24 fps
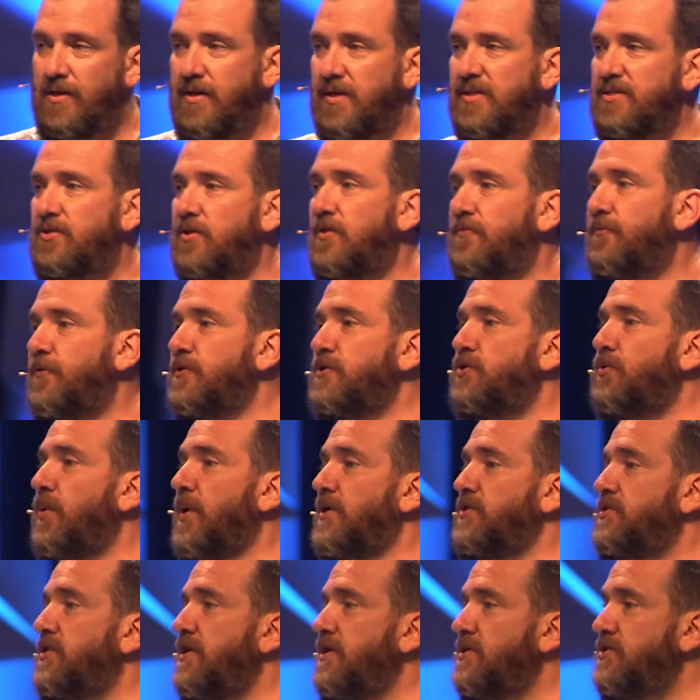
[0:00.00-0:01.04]
So the first
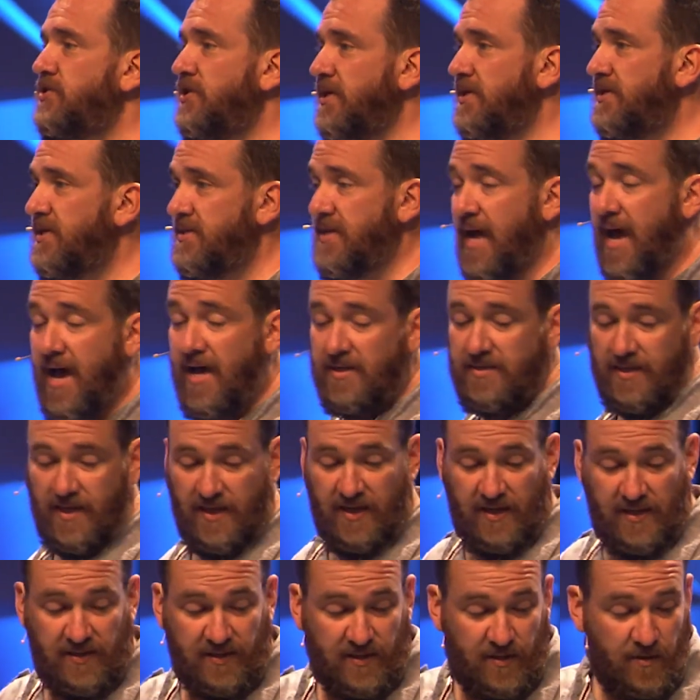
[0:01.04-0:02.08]
question Jesus asks
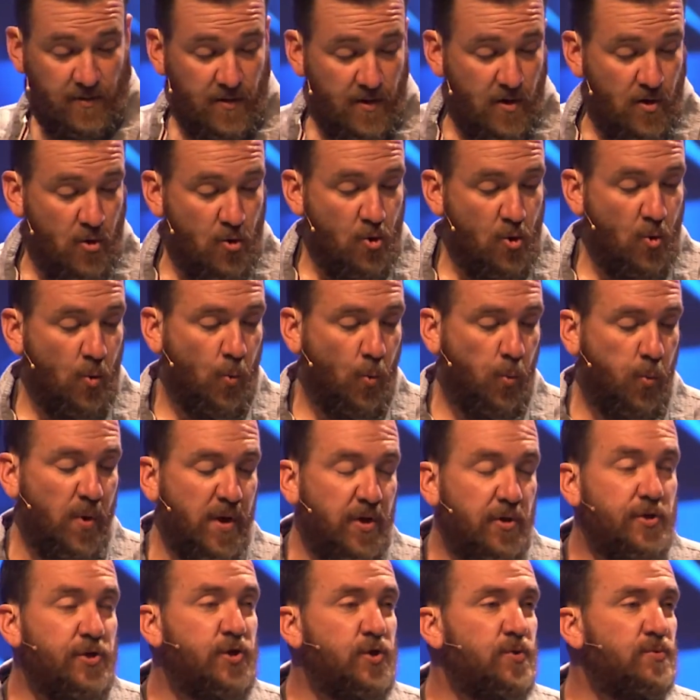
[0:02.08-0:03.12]
is,
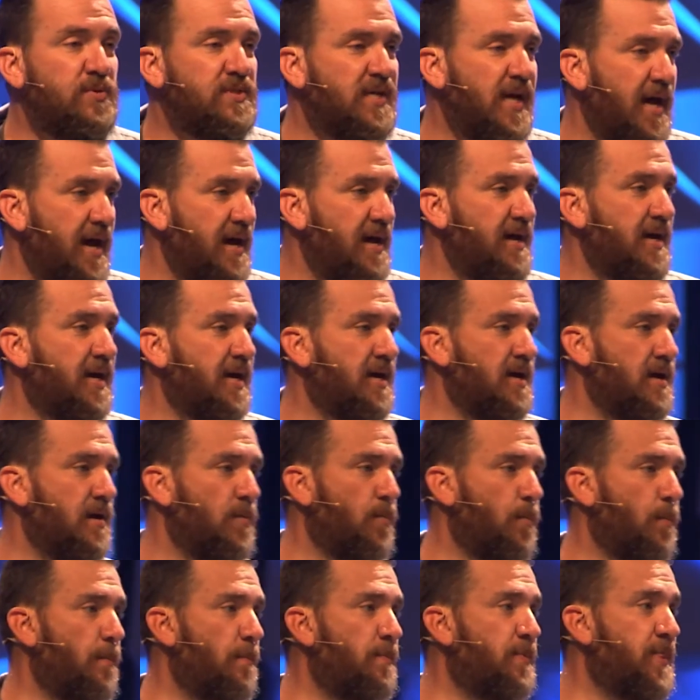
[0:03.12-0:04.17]
will you take
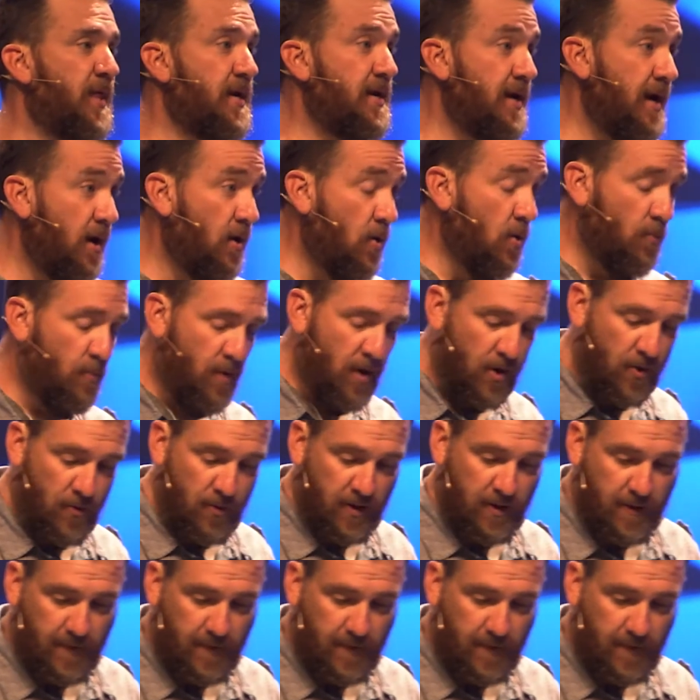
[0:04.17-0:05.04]
the narrow road?